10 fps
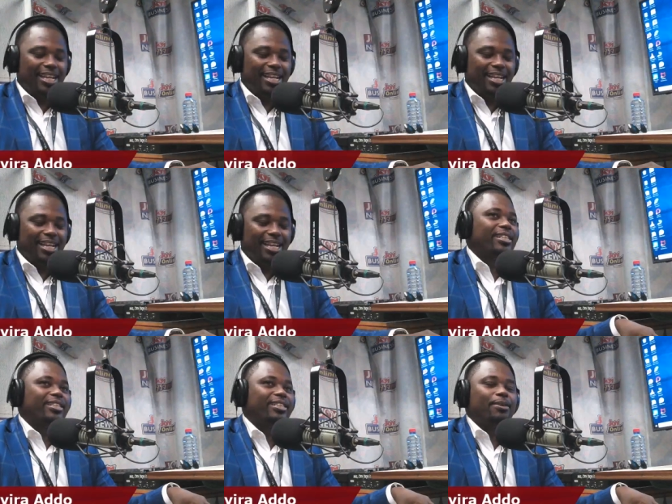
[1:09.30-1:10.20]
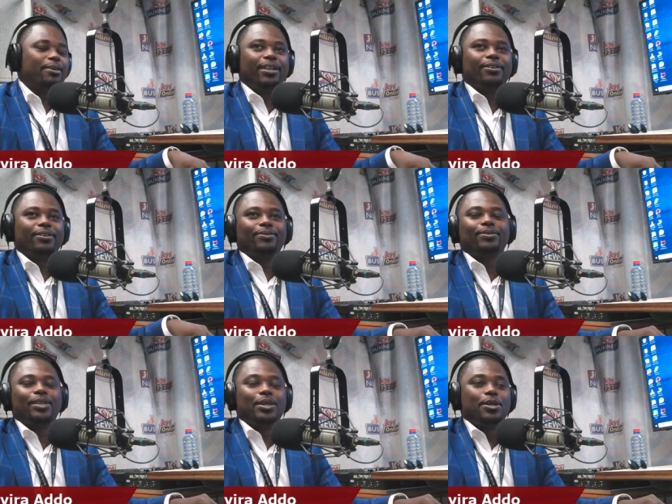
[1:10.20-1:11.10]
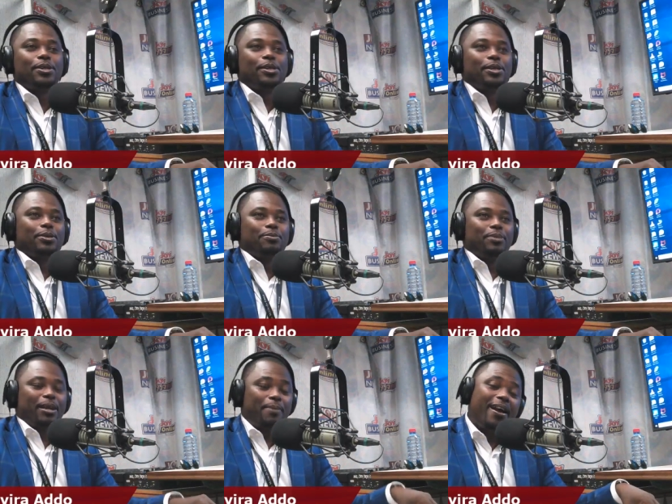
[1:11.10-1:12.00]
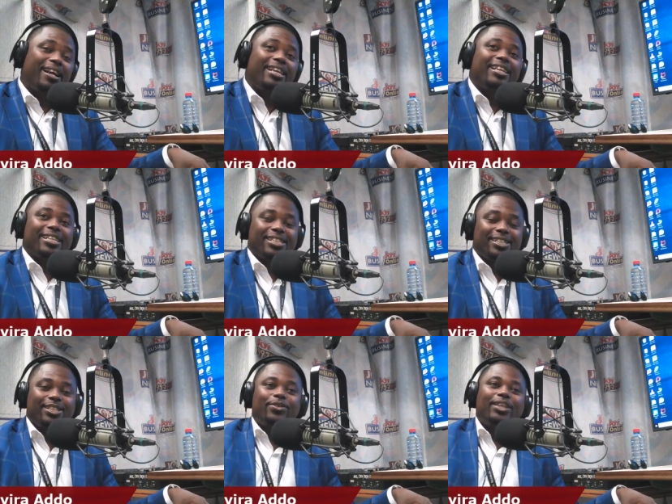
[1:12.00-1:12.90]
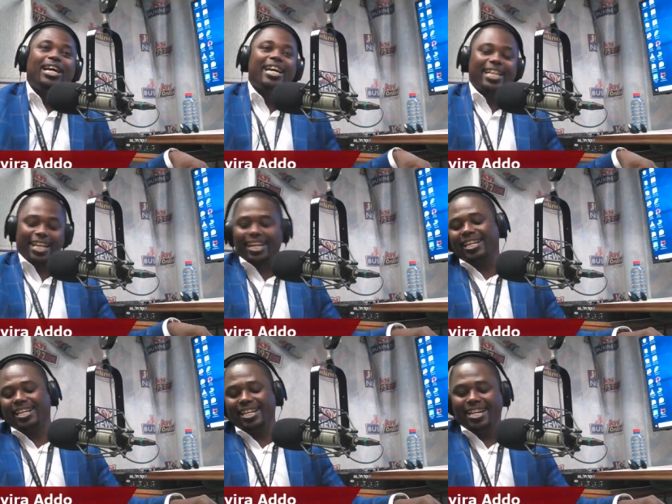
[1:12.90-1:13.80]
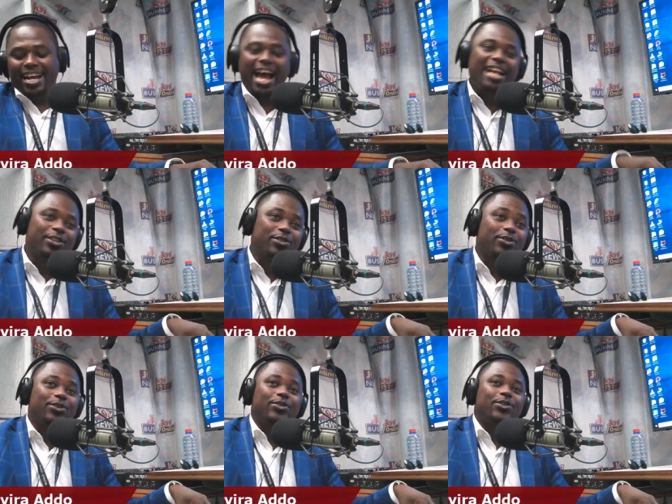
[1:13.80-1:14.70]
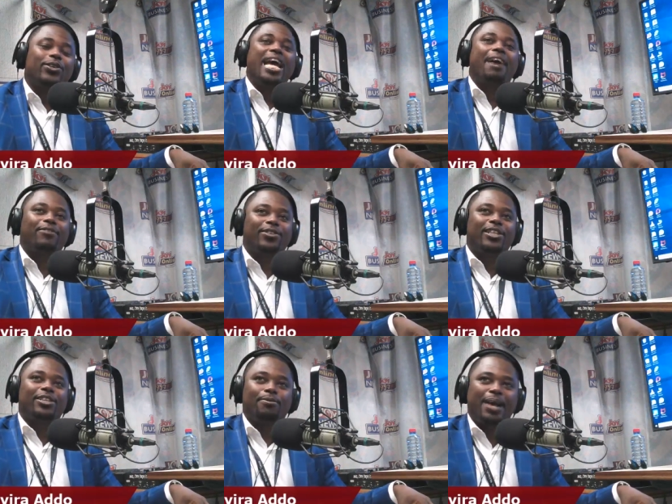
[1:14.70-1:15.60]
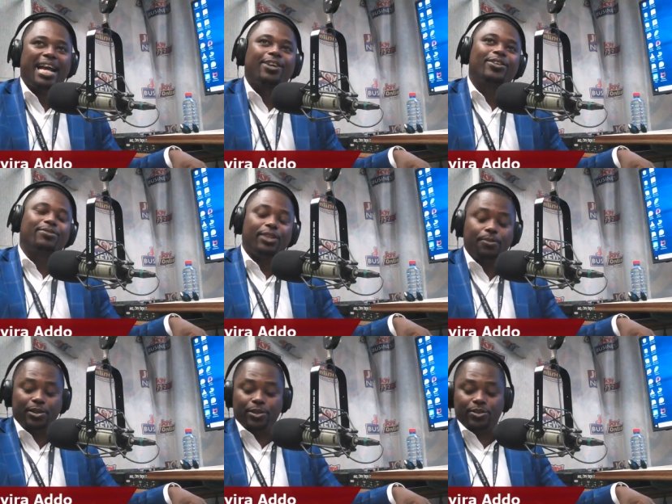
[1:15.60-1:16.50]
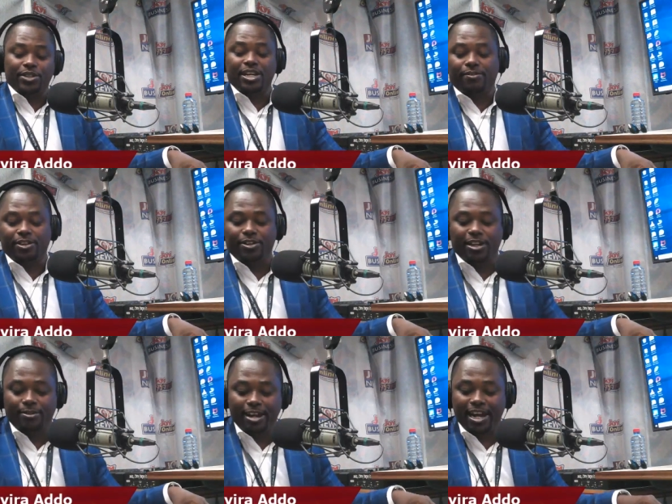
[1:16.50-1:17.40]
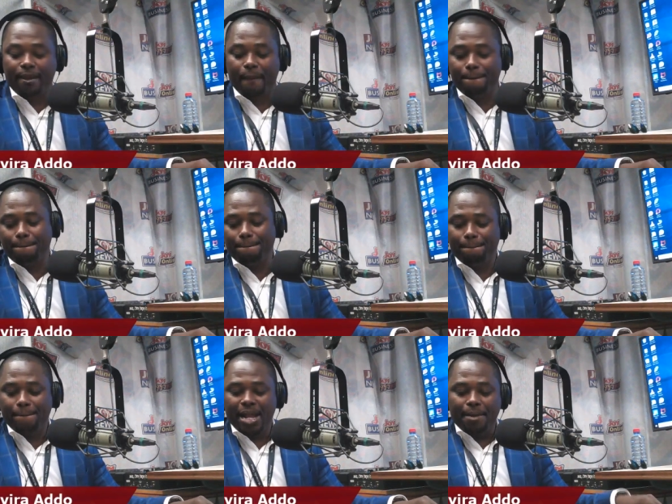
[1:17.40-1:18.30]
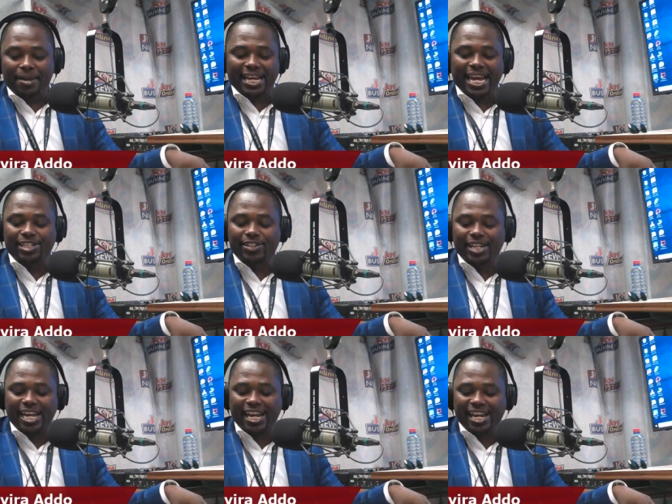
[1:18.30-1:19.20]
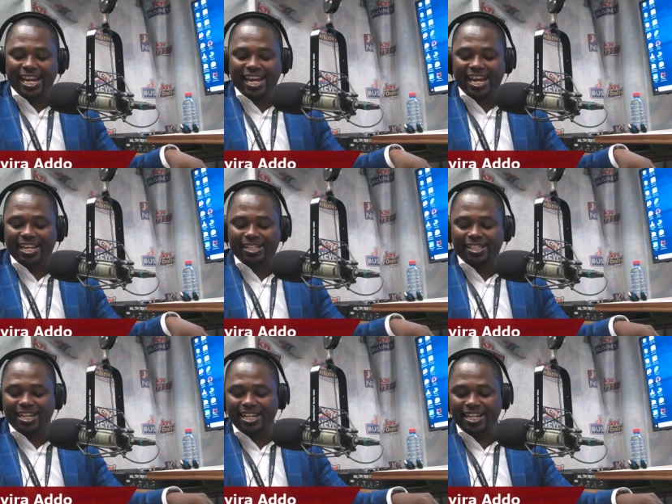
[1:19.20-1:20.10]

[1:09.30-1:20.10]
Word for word: That's very disturbing, huh? But apparently there's a silver lining. And so you don't have to turn your back on developing yourself and your career. My guest today is